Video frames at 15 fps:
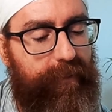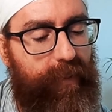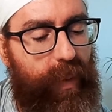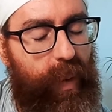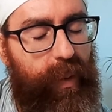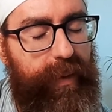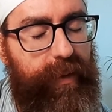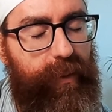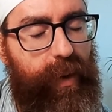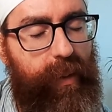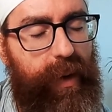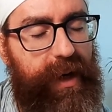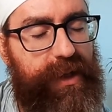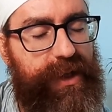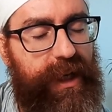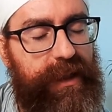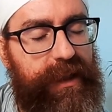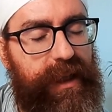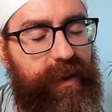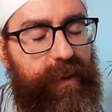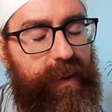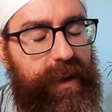when we're
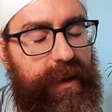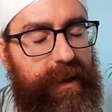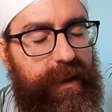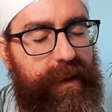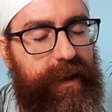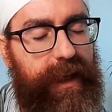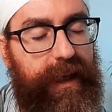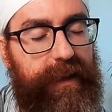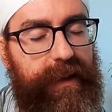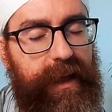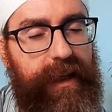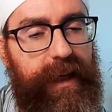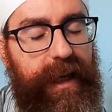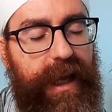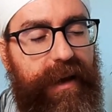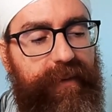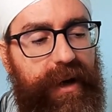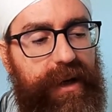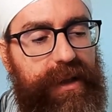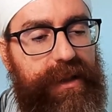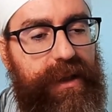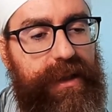chanting with the Kirtan Kriya
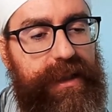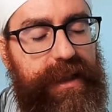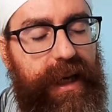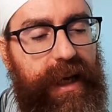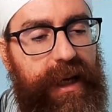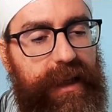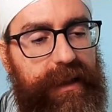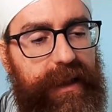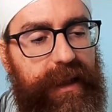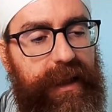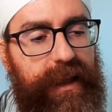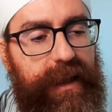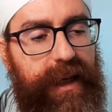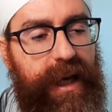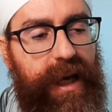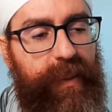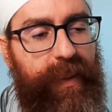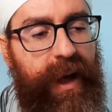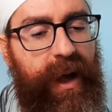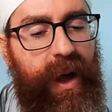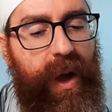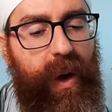version, Sat
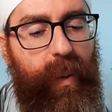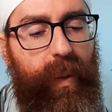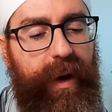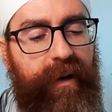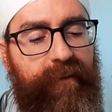Naam, we're